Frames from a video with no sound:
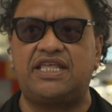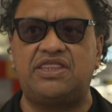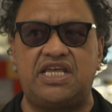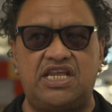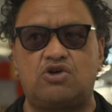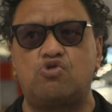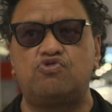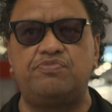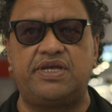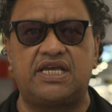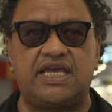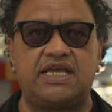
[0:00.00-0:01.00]
and then he called
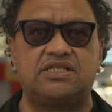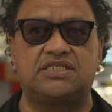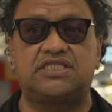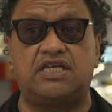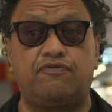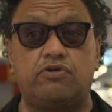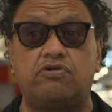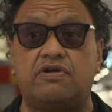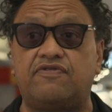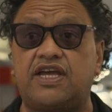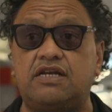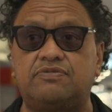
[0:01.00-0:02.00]
me again to see if we were
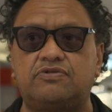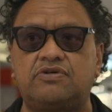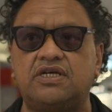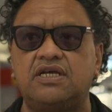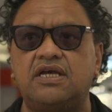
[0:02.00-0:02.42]
available.